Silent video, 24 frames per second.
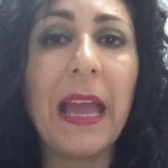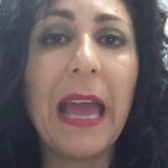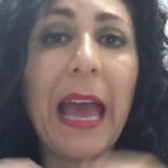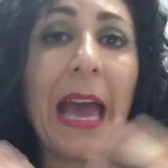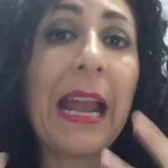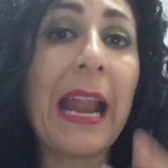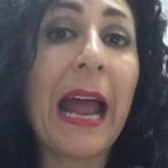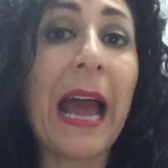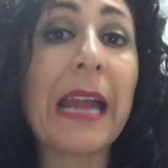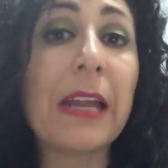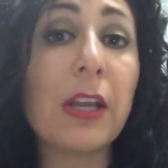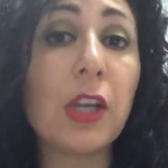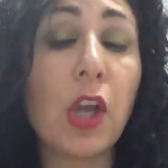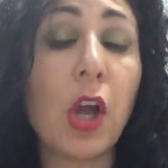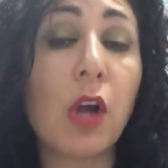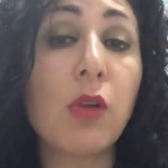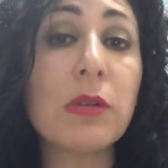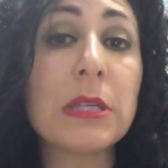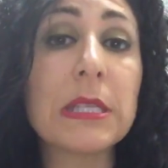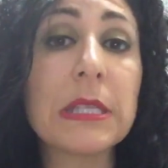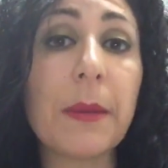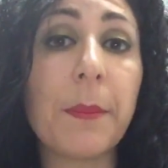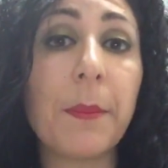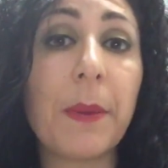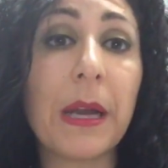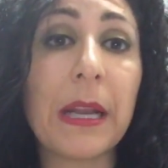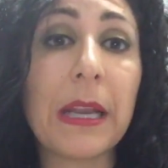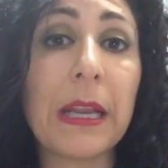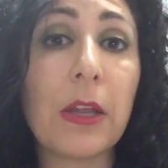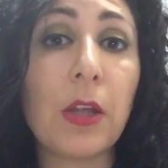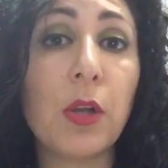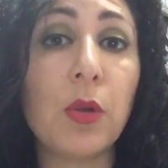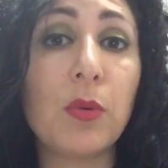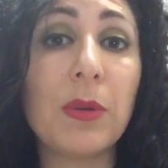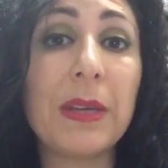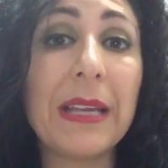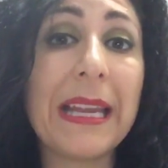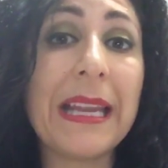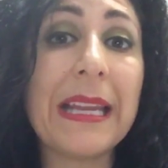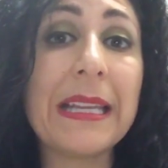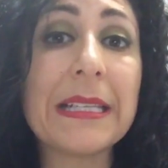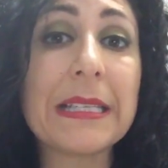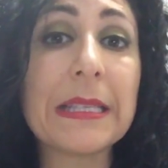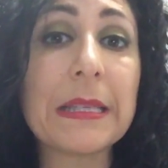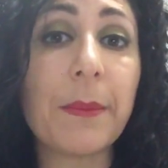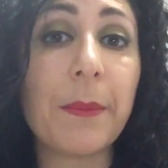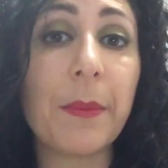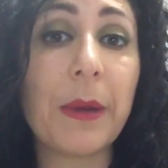And I know somebody who
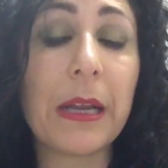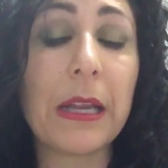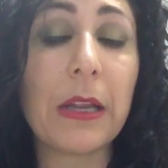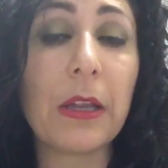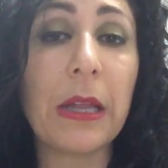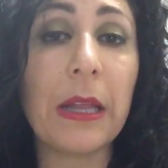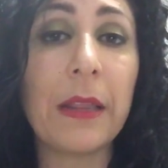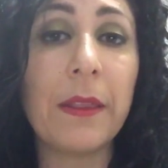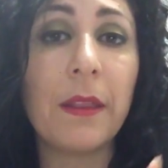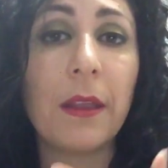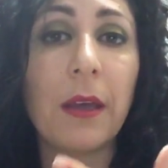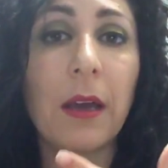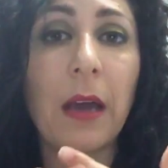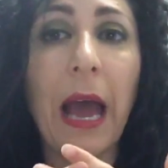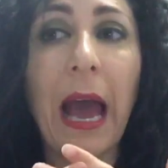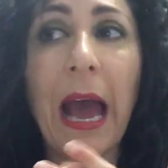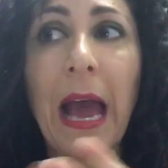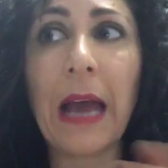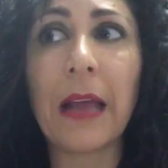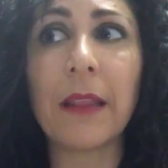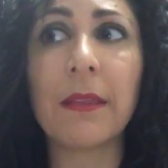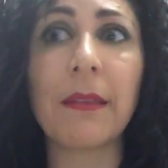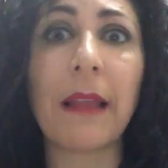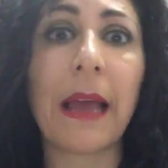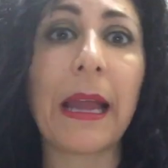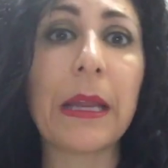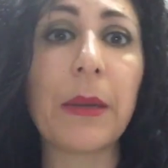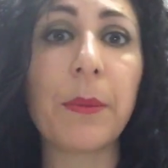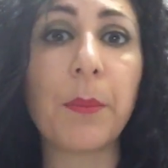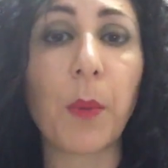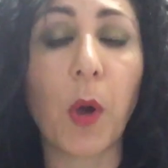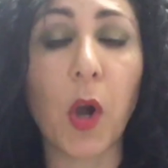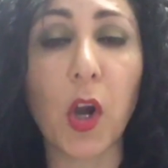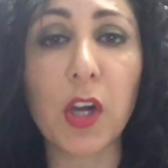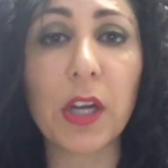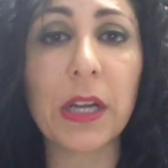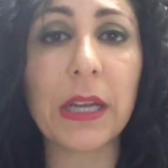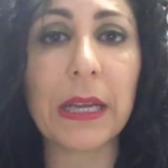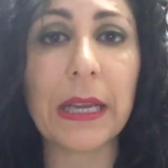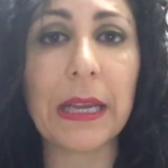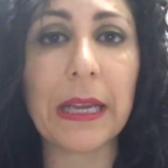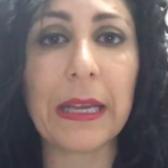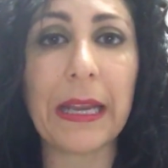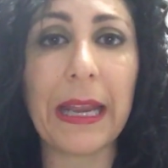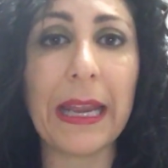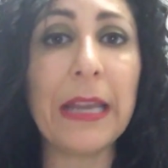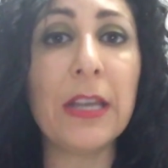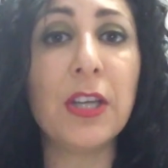needs somebody in the online
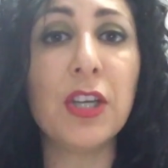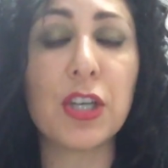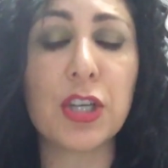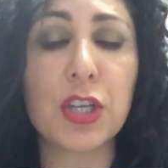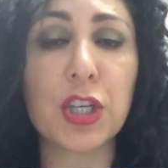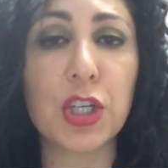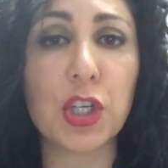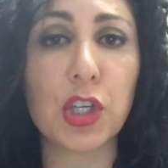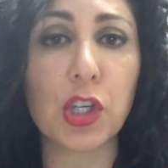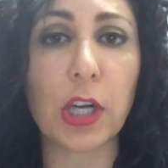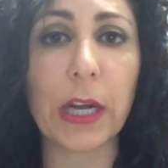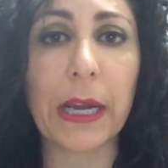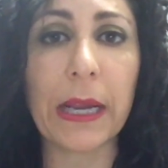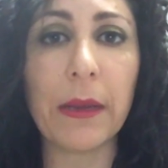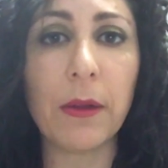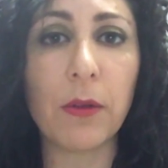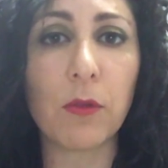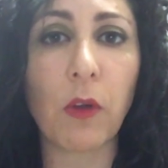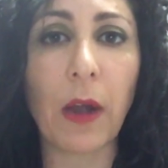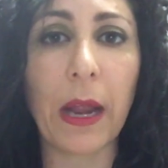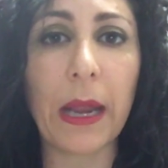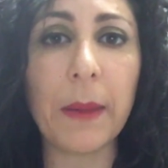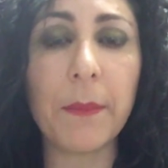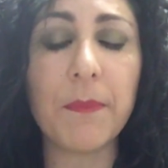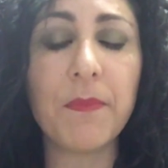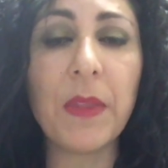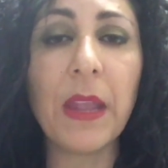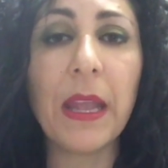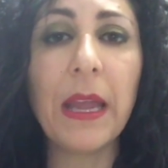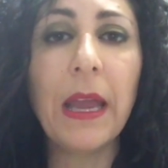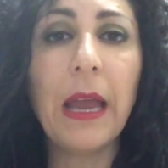marketing industry, right?